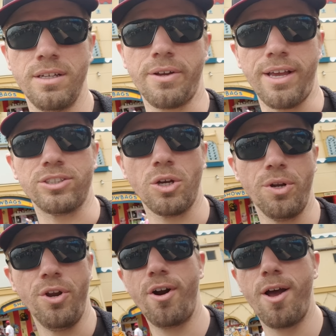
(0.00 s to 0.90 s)
Okay, so
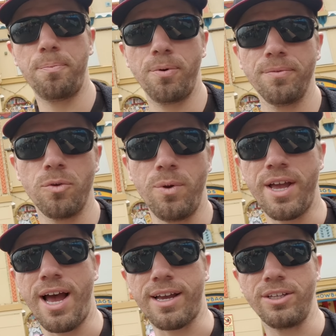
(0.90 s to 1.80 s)
in Europe, we
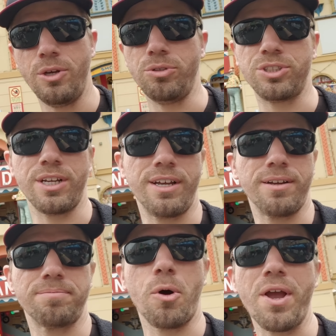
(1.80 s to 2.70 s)
got used
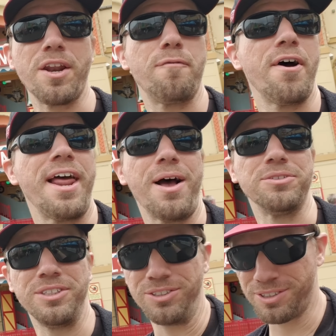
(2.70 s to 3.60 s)
to going into fun
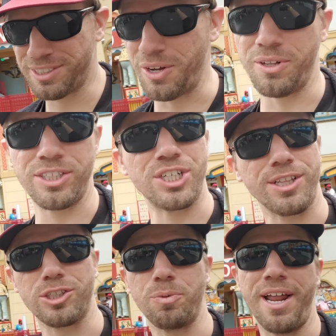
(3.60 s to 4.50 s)
houses. So let's check
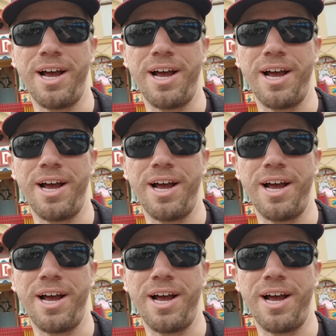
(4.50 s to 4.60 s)
this one